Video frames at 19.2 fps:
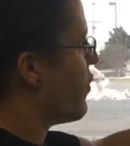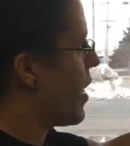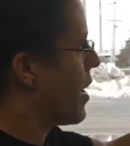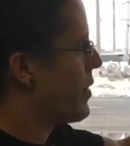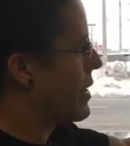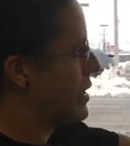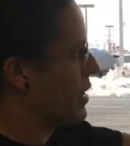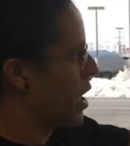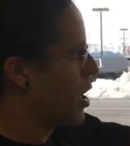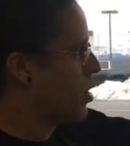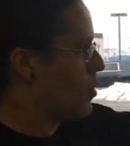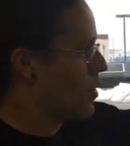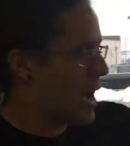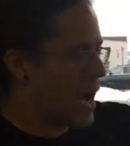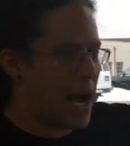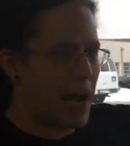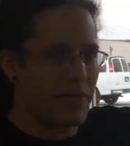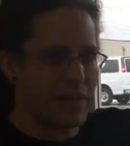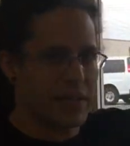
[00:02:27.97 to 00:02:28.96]
very low
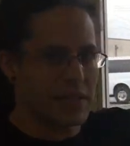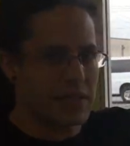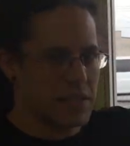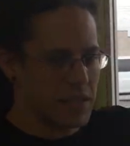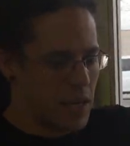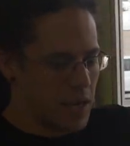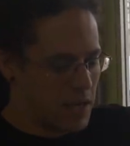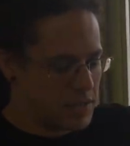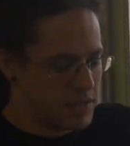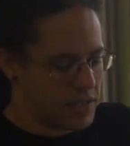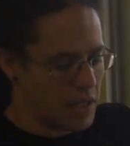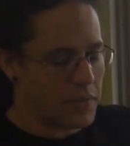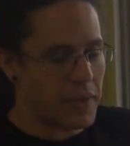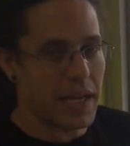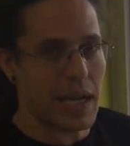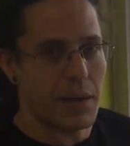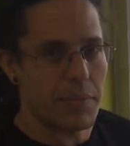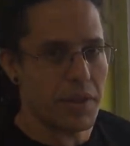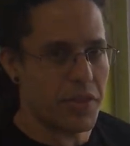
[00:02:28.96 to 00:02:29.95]
obvious
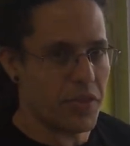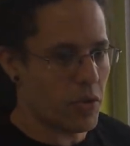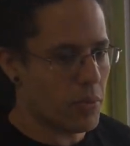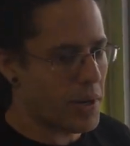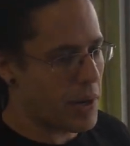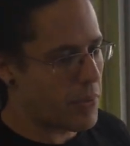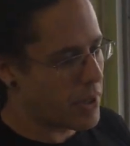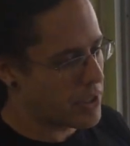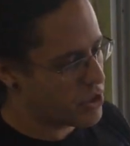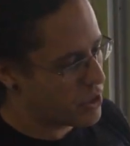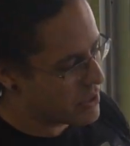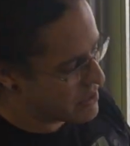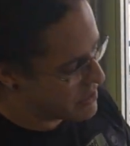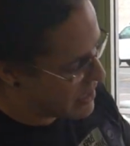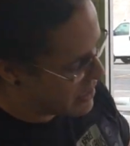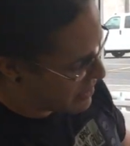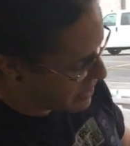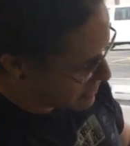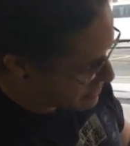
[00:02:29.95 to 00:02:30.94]
sunlight coming through, but I want you to see